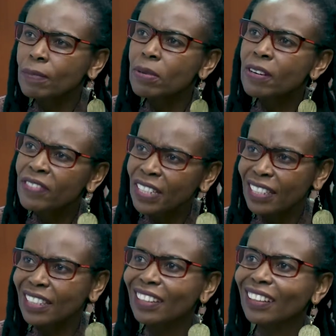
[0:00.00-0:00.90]

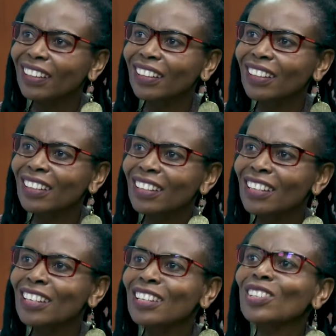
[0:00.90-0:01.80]
poverty
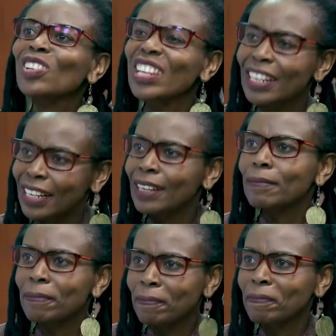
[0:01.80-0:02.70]
to income,